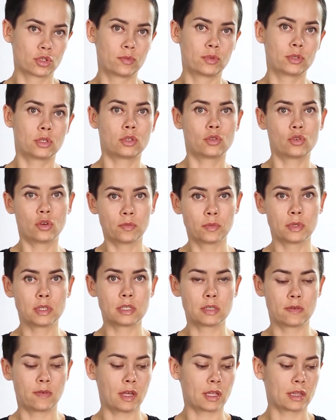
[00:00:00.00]
It may be
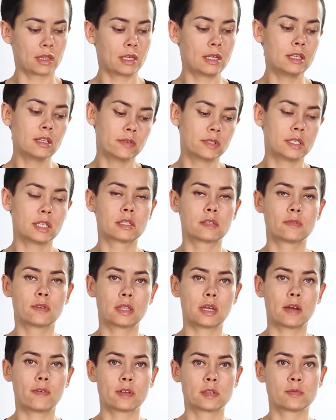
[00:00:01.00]
dark or can be
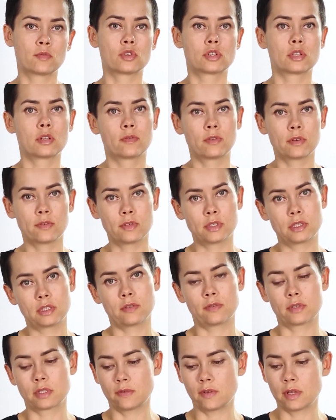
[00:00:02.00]
turned into light colors
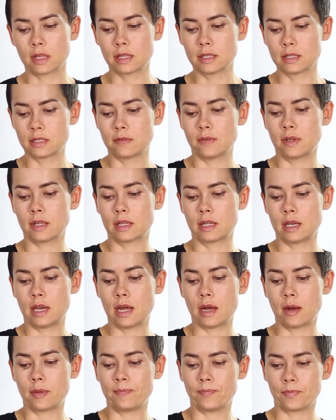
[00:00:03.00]
for blondes.
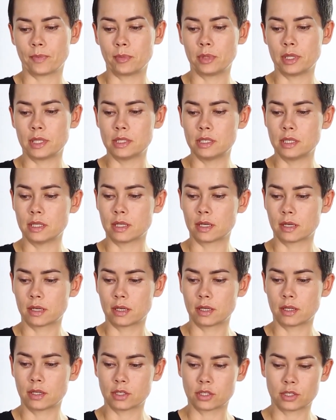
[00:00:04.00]
The
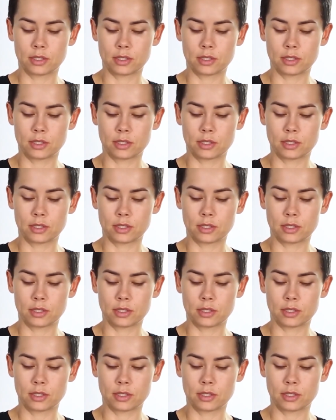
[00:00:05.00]
most